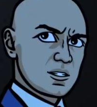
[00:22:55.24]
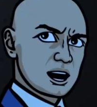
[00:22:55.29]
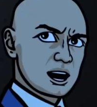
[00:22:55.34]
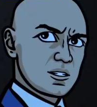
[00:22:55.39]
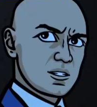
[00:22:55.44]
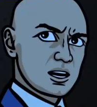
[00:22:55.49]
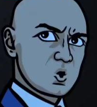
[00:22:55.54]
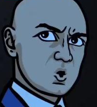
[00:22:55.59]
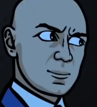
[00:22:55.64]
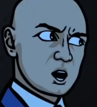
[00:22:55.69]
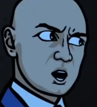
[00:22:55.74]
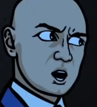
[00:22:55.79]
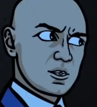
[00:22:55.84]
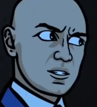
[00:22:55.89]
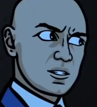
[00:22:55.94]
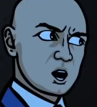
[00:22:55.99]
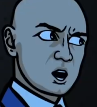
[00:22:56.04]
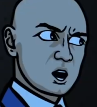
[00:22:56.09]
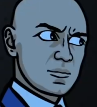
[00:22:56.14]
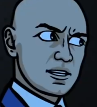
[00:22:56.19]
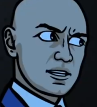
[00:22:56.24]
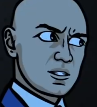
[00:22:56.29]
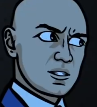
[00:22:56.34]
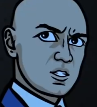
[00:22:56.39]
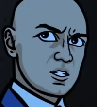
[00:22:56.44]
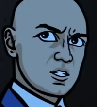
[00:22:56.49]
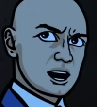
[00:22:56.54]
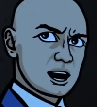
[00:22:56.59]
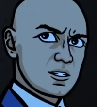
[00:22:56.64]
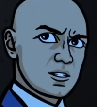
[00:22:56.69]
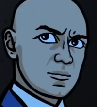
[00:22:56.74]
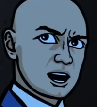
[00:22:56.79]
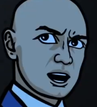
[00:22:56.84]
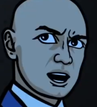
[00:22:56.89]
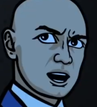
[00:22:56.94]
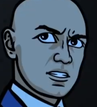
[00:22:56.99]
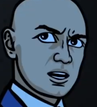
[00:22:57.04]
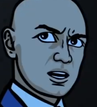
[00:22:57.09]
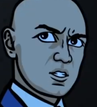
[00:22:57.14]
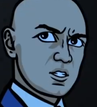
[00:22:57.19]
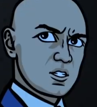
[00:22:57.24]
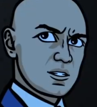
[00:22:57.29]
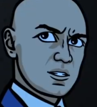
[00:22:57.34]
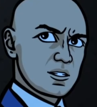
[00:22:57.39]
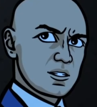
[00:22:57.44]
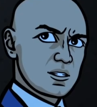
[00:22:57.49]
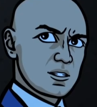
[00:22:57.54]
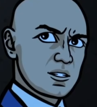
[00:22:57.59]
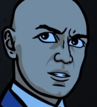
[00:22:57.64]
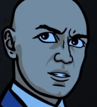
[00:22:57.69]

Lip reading: I take it you both got Miss Gray's message?